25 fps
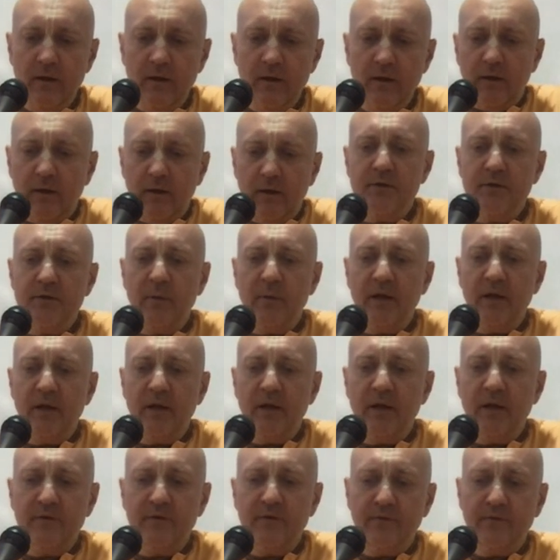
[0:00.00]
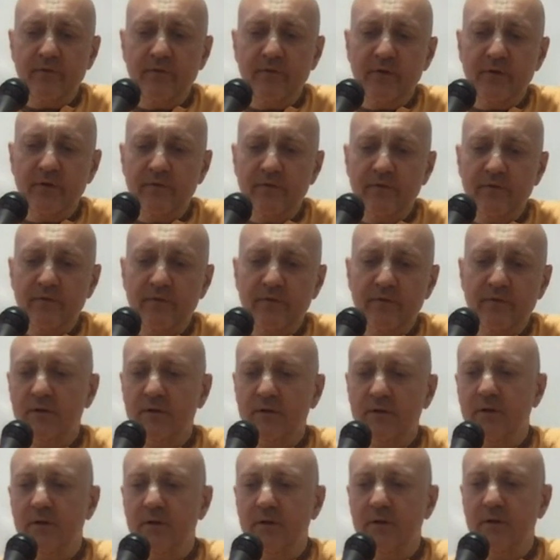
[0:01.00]
Krishna manifests His
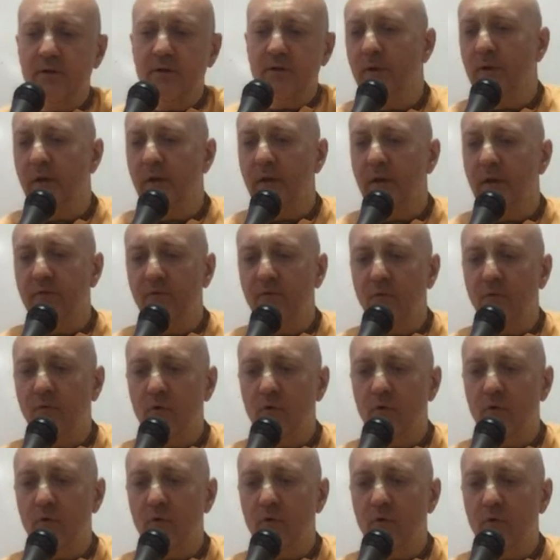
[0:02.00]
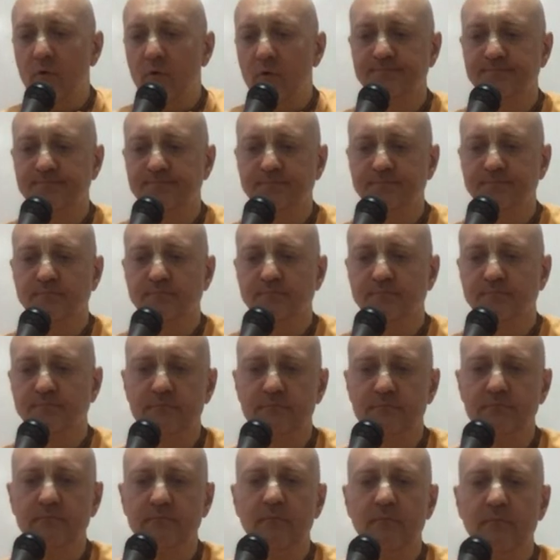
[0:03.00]
eternal human-like form
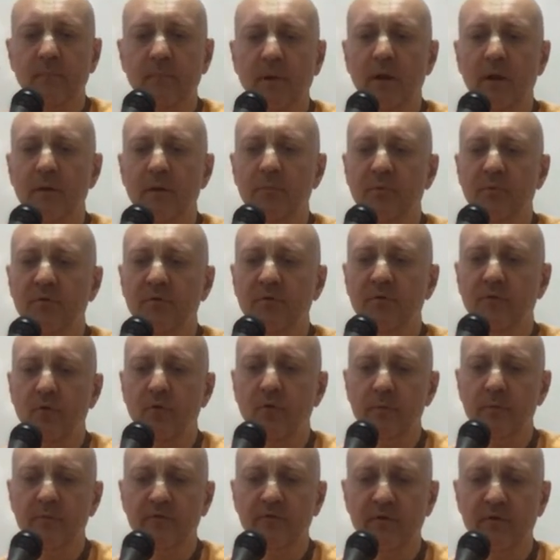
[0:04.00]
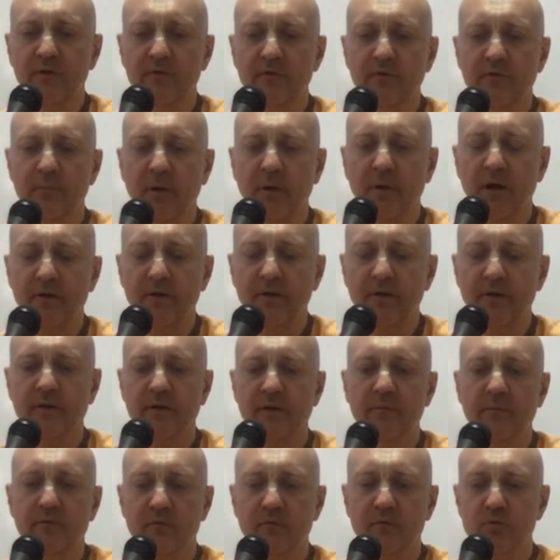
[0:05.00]
and performs His
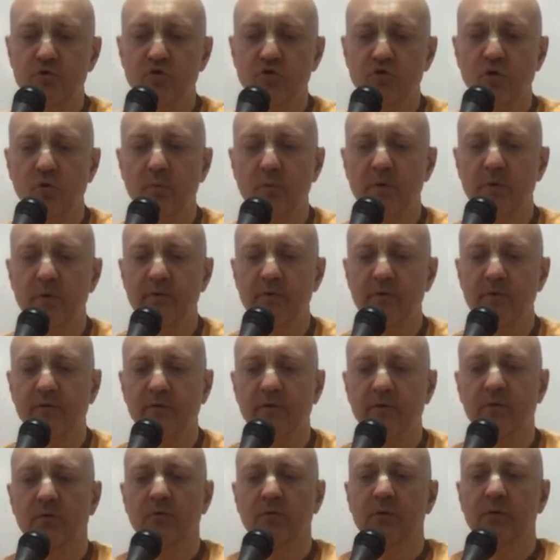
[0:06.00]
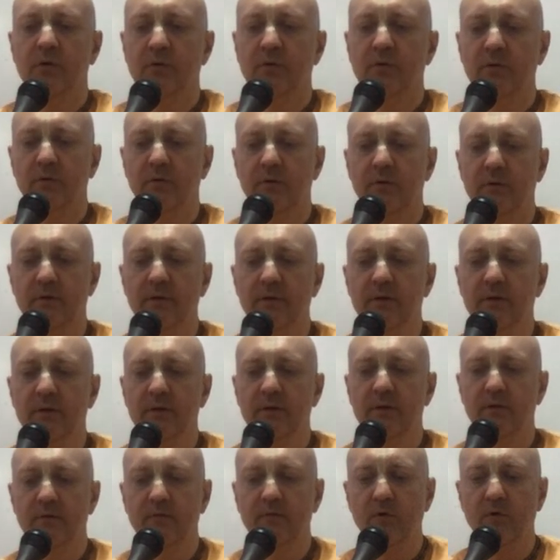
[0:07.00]
pastimes to show mercy to the
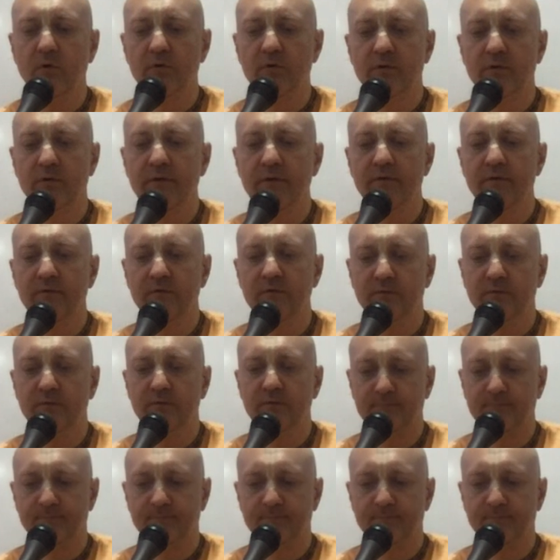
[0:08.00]
devotees.